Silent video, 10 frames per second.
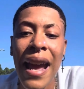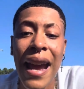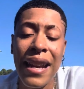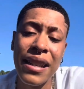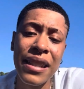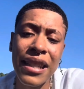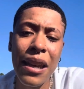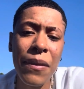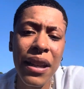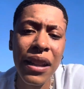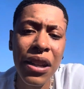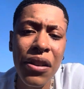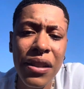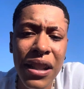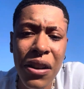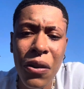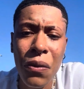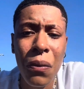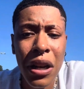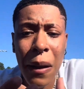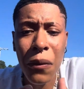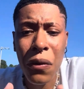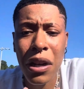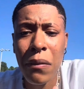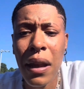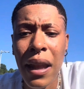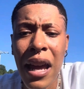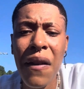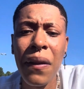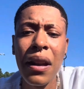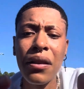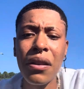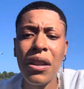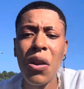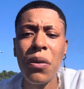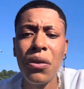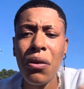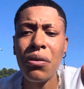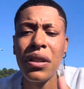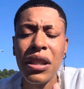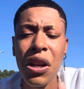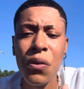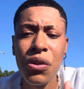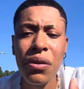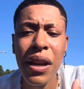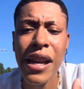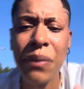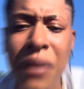And it just gave me clarity on what I'm doing in my life, and I thought that'd be cool to share with you guys.